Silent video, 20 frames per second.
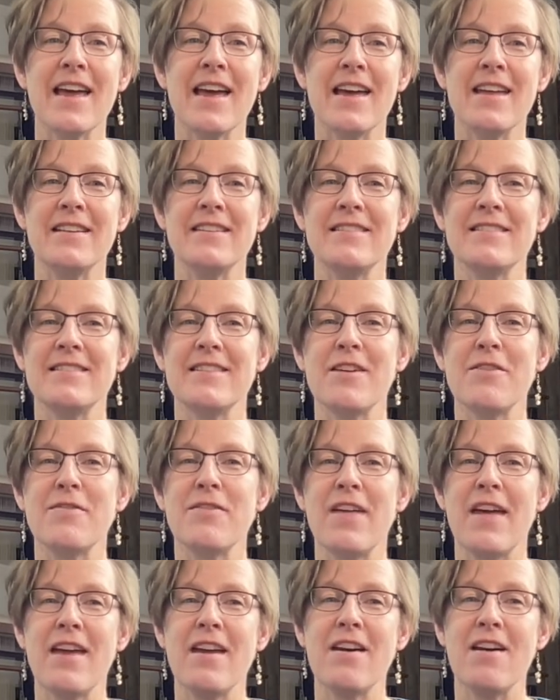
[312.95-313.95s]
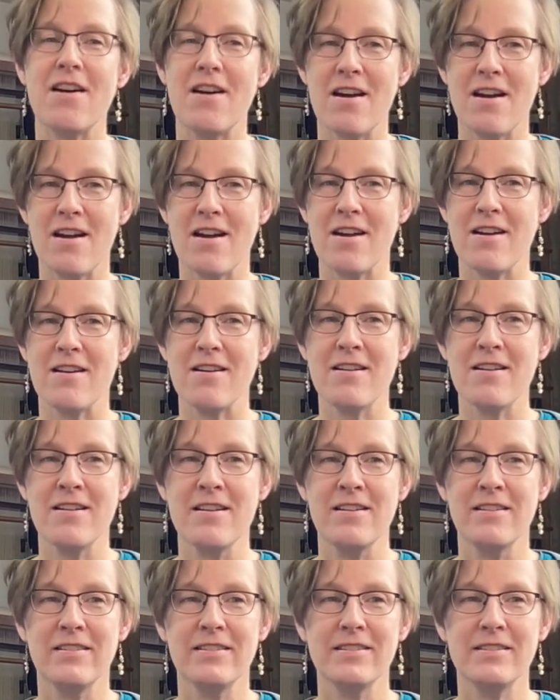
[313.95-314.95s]
And so they are,
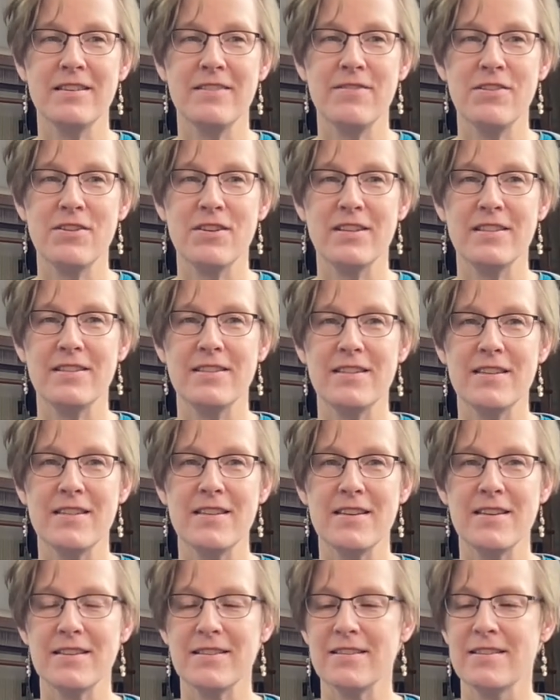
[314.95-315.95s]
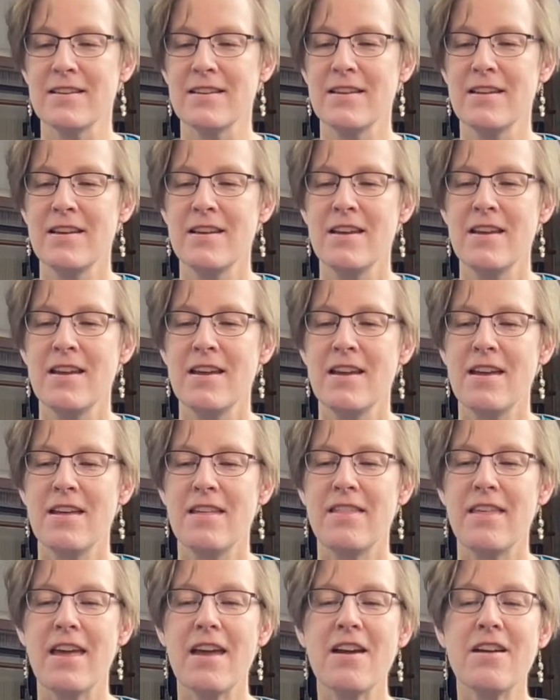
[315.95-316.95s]
let's see if you can see these.
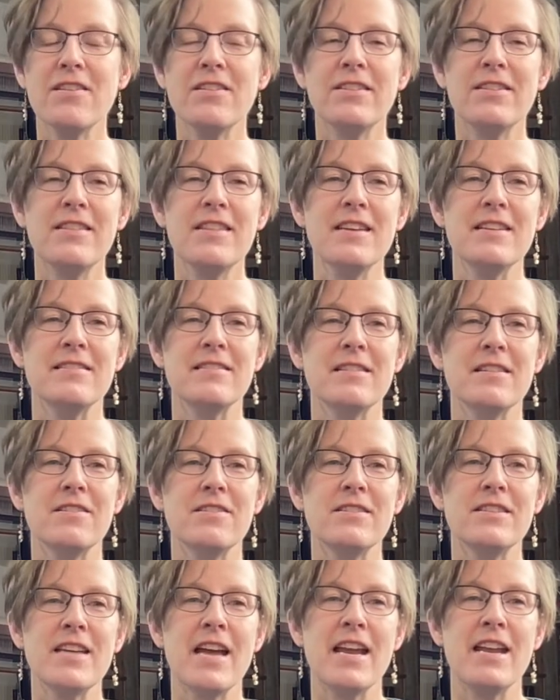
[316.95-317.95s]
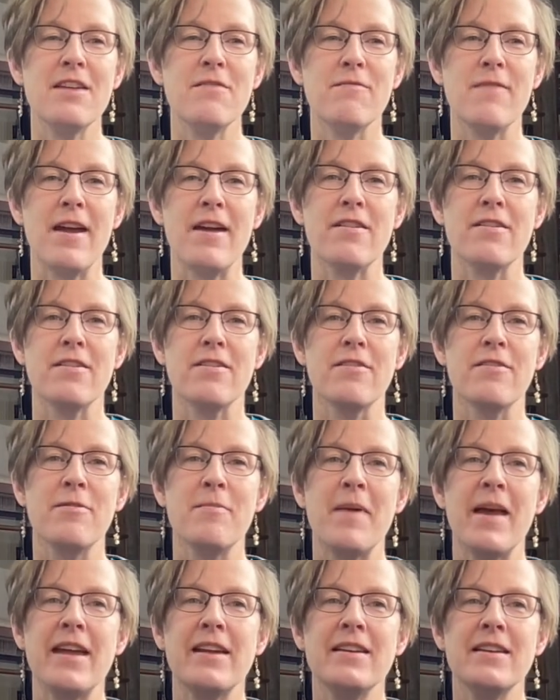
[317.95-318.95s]
They are these little tiny rare earth
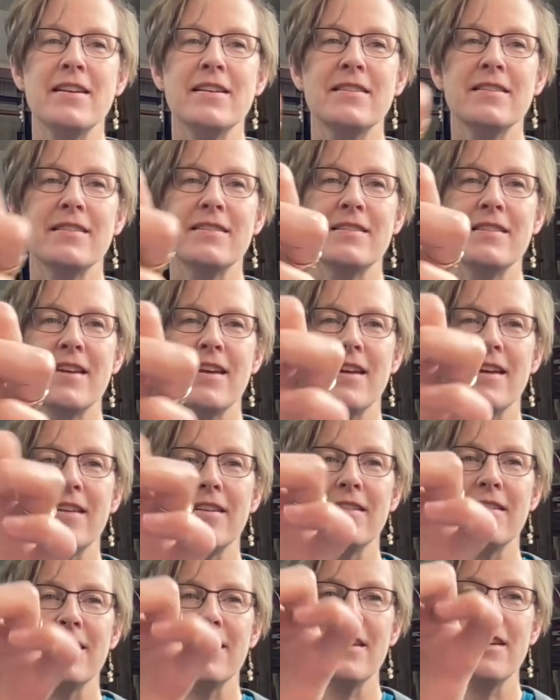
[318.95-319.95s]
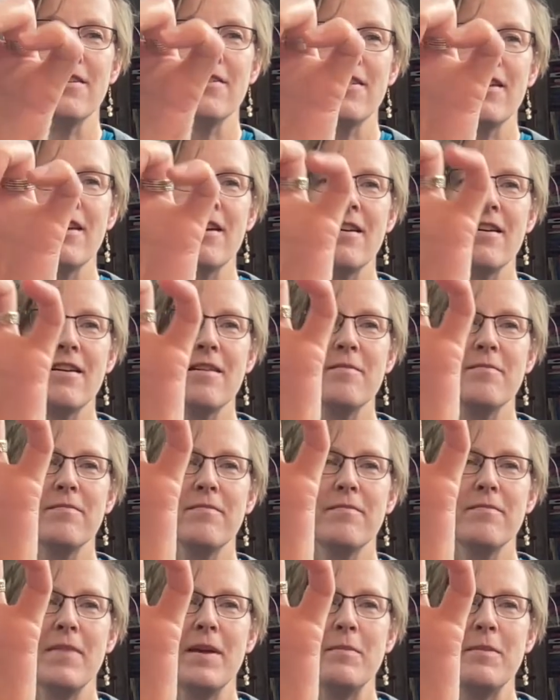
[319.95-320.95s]
magnets, and here they are,
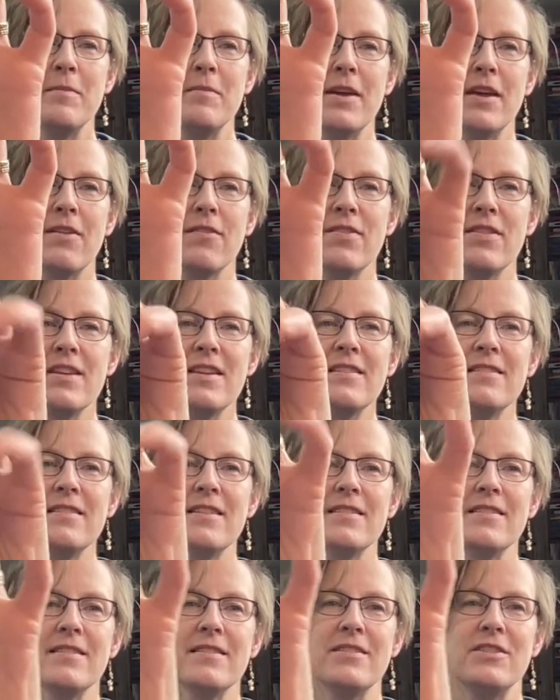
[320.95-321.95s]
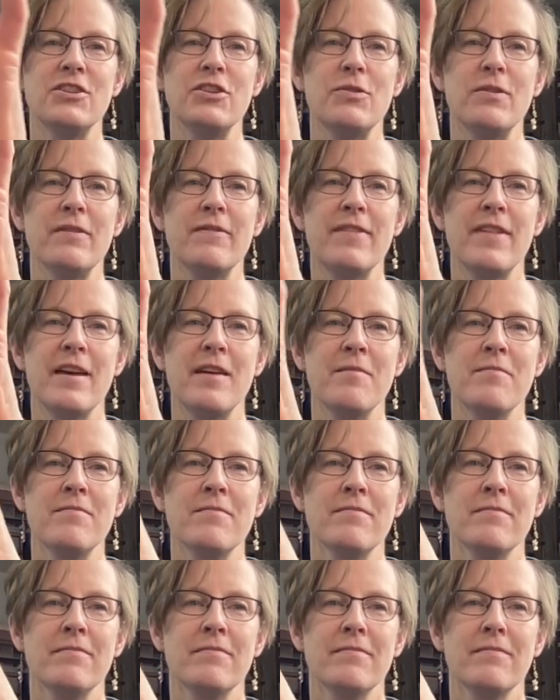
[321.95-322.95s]
maybe bigger. This is two of
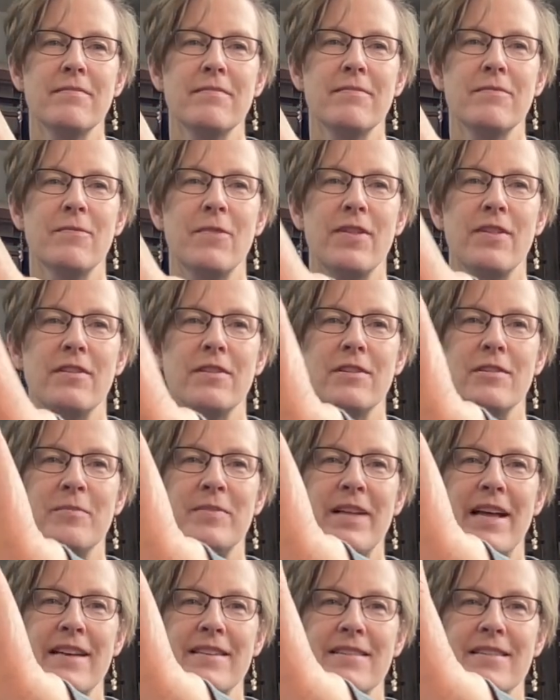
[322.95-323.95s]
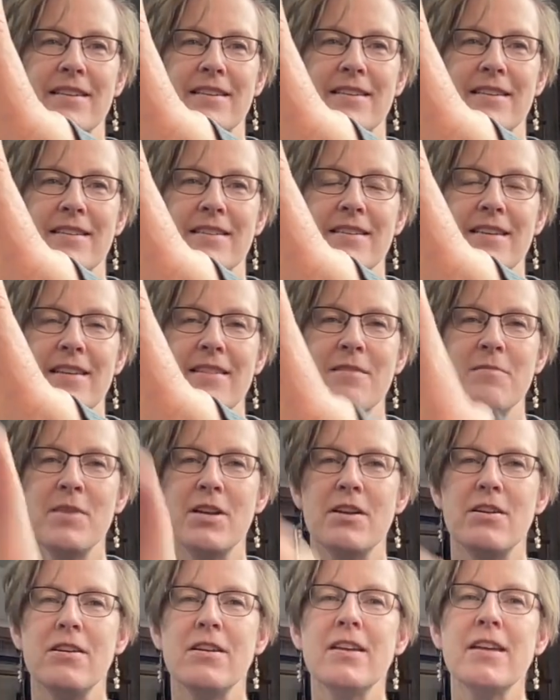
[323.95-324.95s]
them with a little plastic disc in the
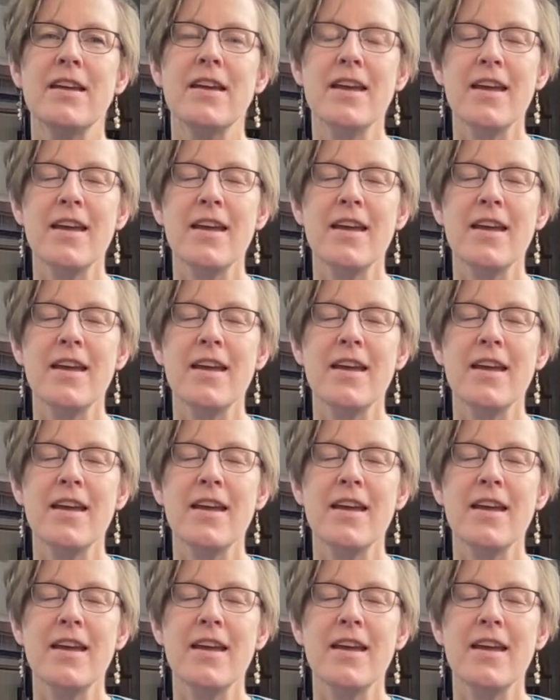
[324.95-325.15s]
middle.